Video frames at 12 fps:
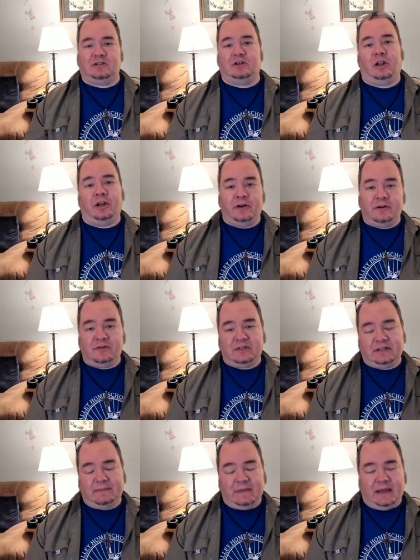
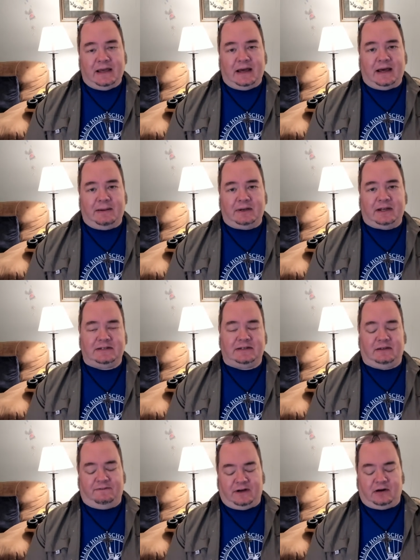closed uh, because of
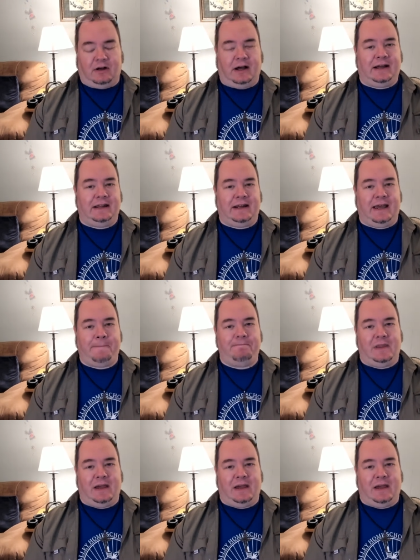the federal holiday.